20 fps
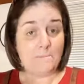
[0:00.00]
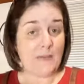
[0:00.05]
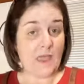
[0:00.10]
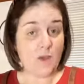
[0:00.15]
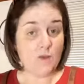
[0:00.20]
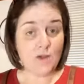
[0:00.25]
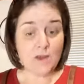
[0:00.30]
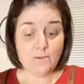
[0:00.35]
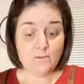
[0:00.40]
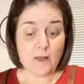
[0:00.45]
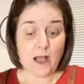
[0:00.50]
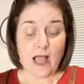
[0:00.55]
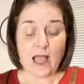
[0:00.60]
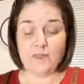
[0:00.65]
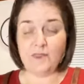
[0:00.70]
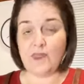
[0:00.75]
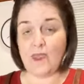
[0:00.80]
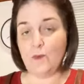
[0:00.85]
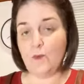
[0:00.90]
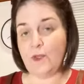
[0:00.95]
bear in
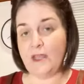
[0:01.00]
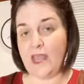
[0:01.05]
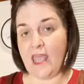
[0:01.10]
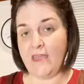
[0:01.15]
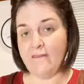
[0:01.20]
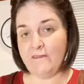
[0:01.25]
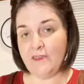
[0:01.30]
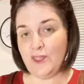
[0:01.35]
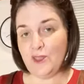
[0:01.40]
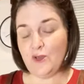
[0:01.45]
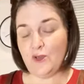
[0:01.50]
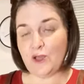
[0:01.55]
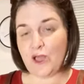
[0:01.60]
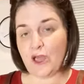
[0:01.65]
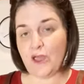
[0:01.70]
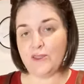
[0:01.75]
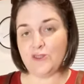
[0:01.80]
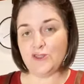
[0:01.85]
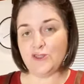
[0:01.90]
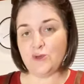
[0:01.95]
mind that whenever you're
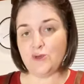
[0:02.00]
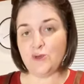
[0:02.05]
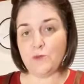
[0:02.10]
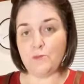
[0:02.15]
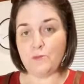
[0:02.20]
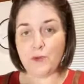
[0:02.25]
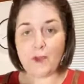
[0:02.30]
going to